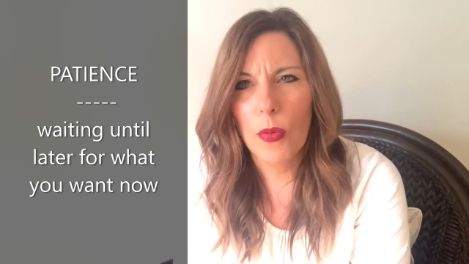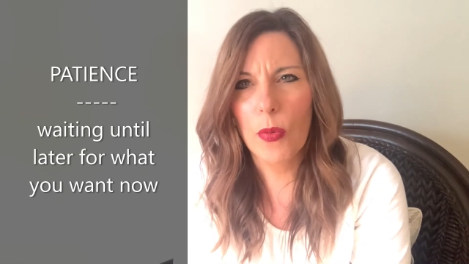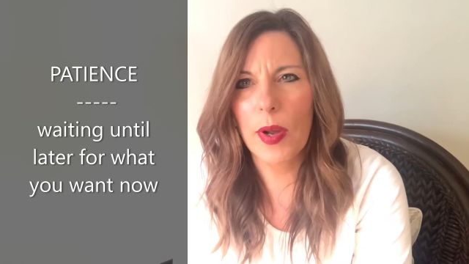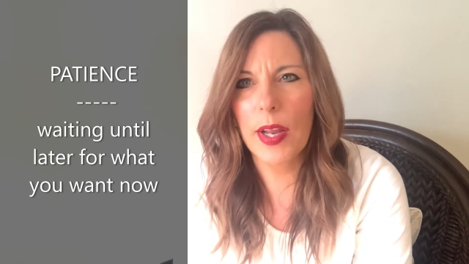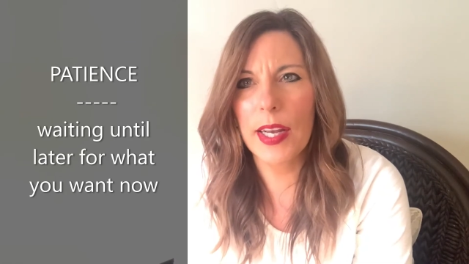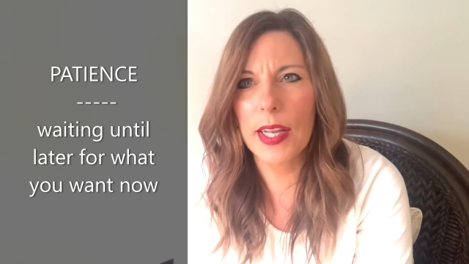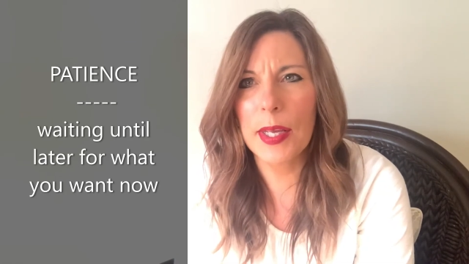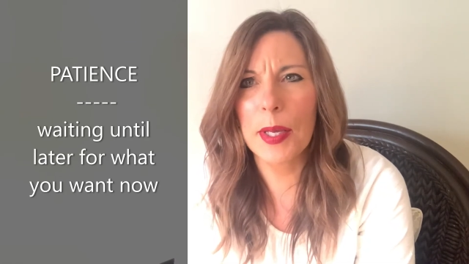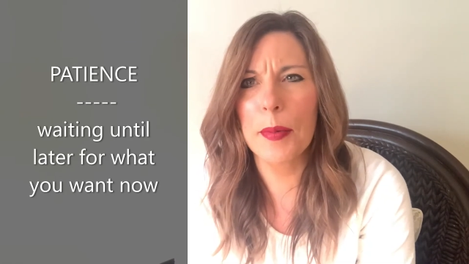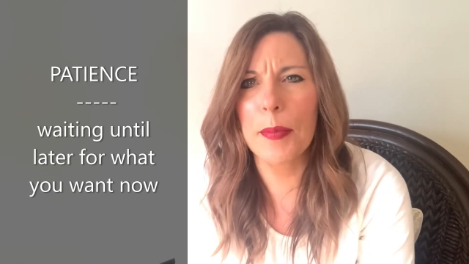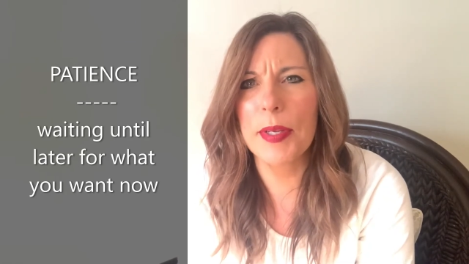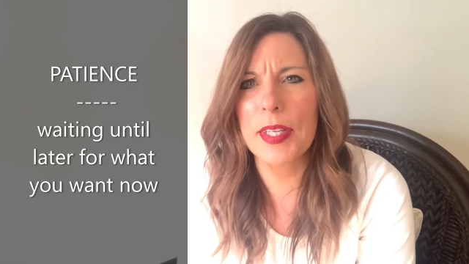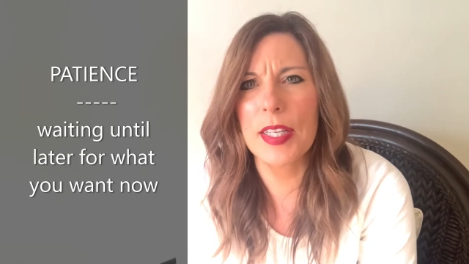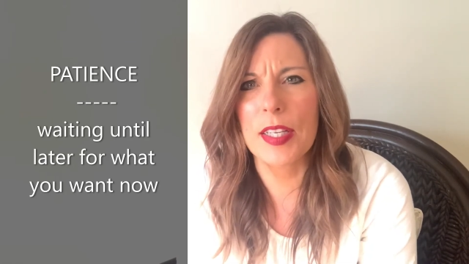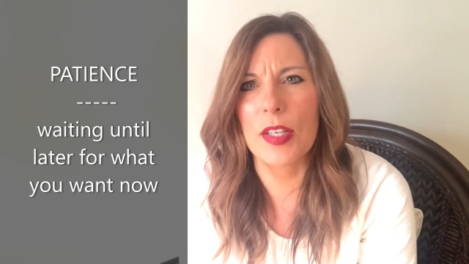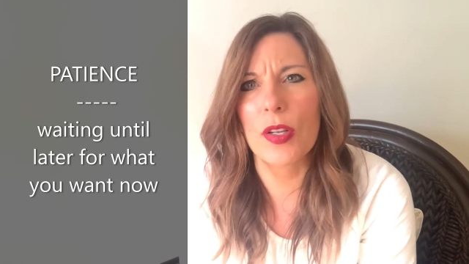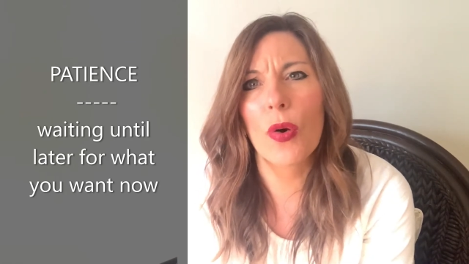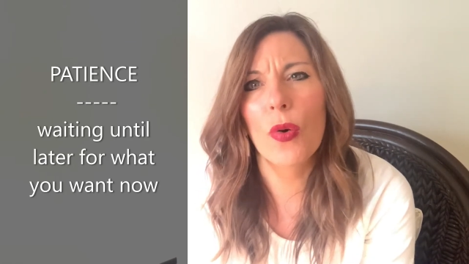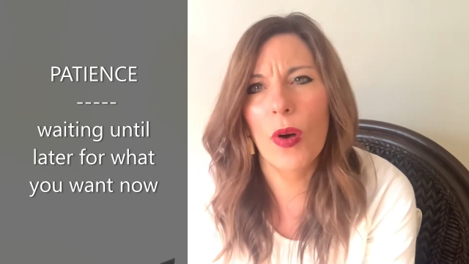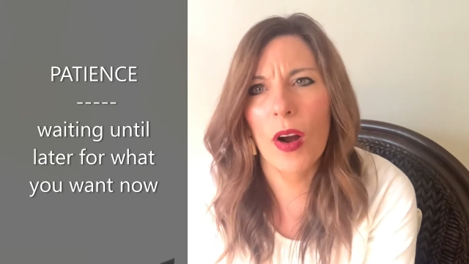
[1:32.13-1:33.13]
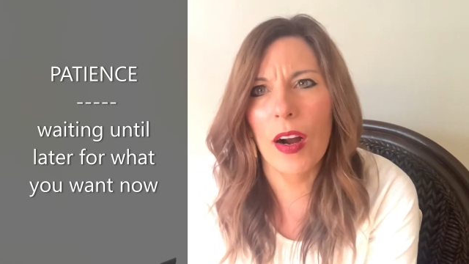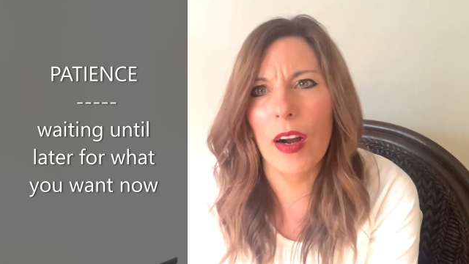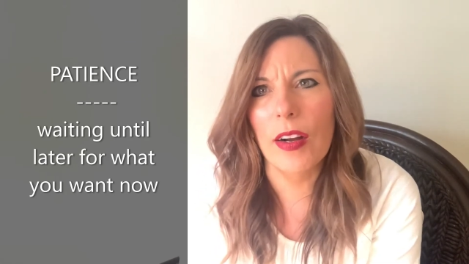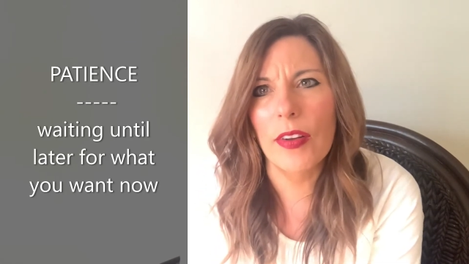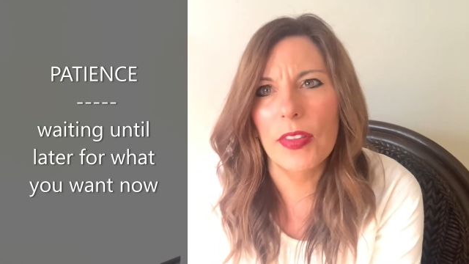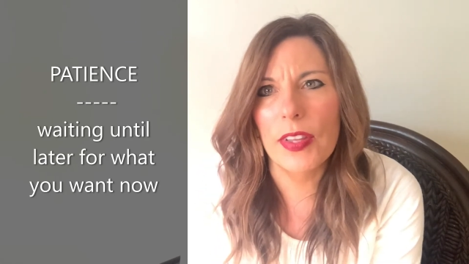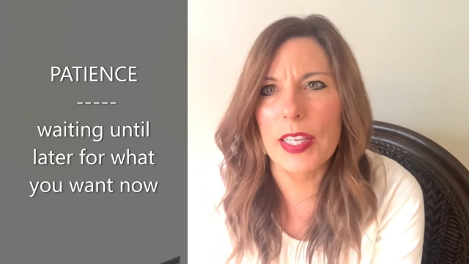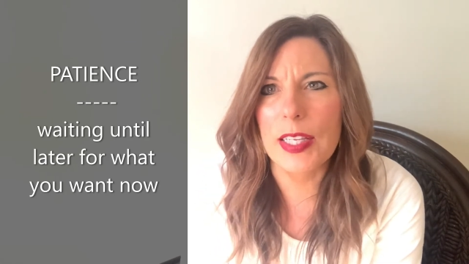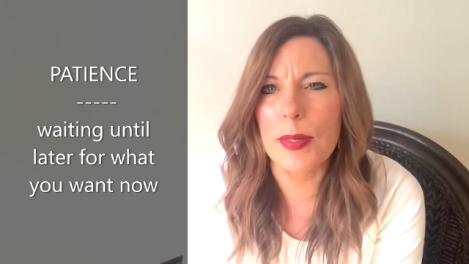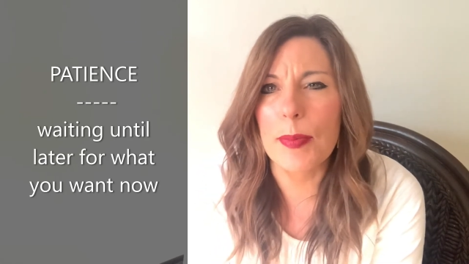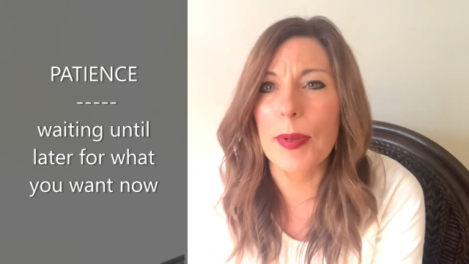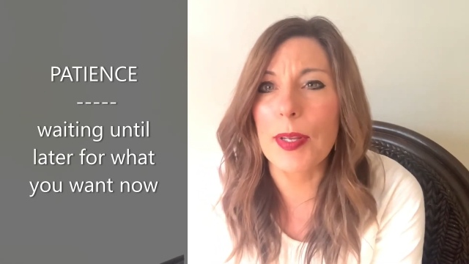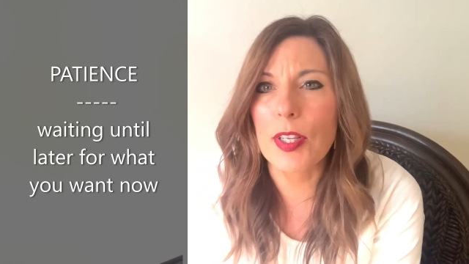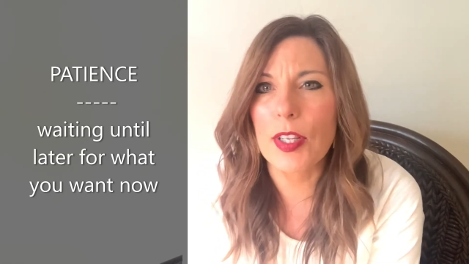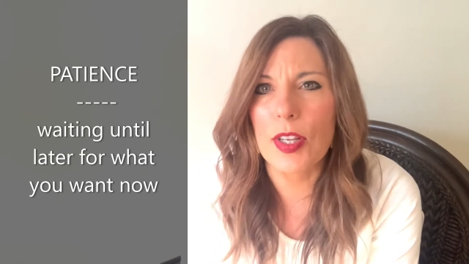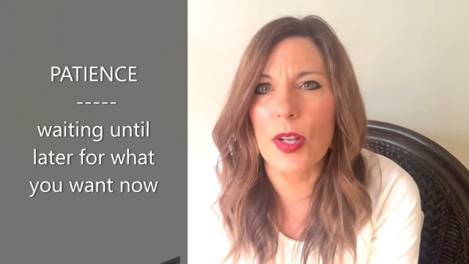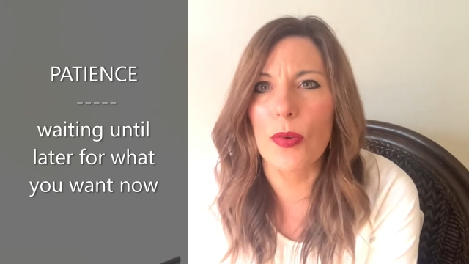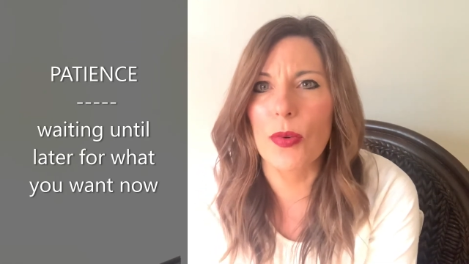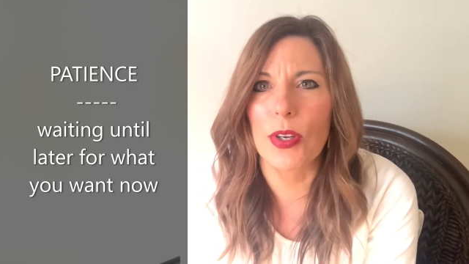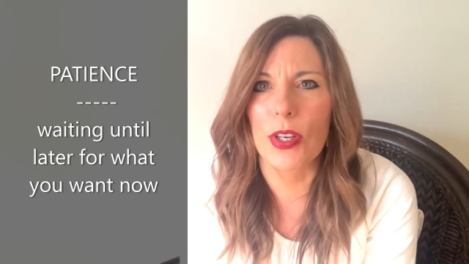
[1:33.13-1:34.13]
Waiting can be so hard, they smell
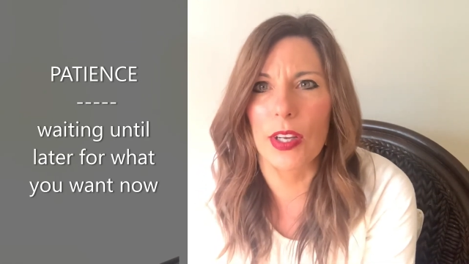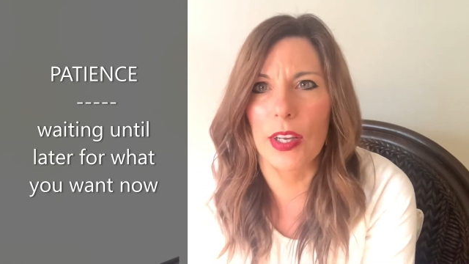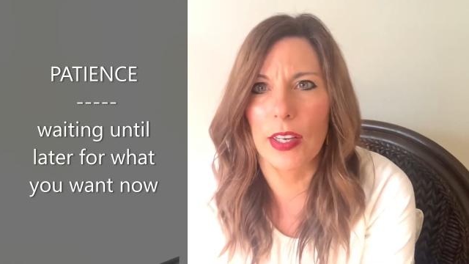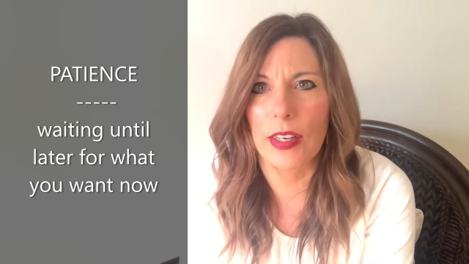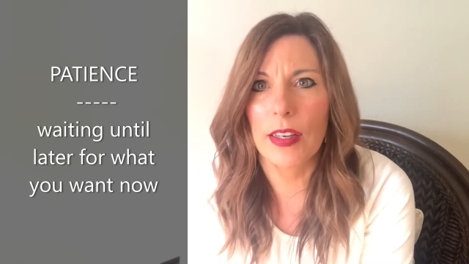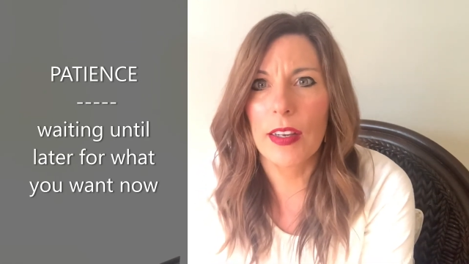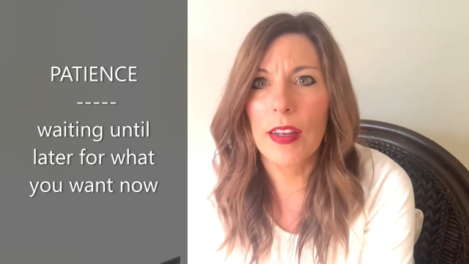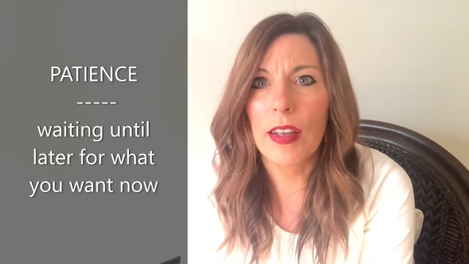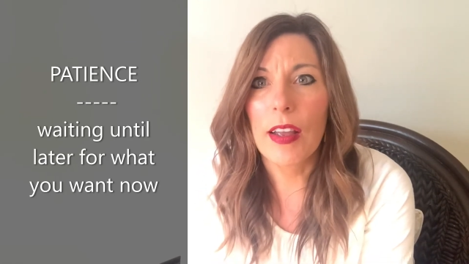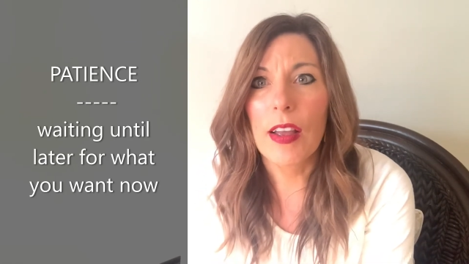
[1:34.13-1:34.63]
so good.